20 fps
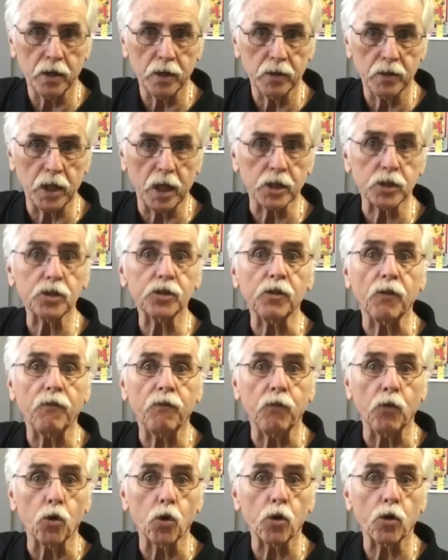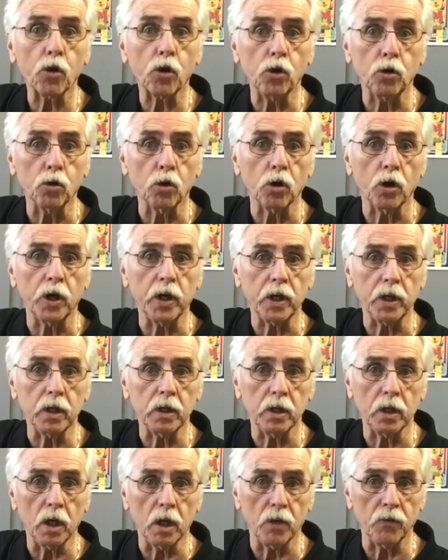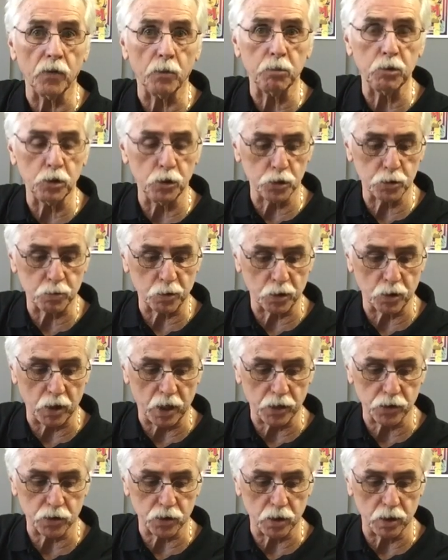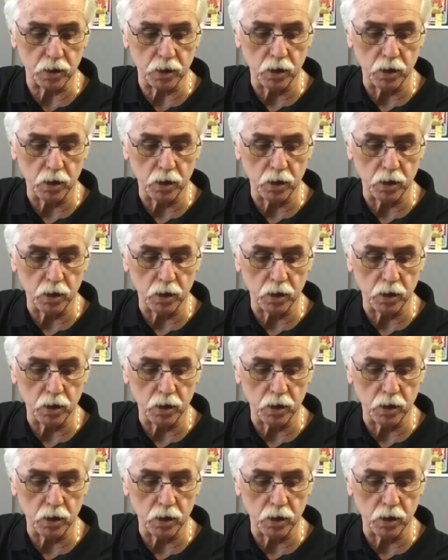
That's the 4 chord of a blues progression.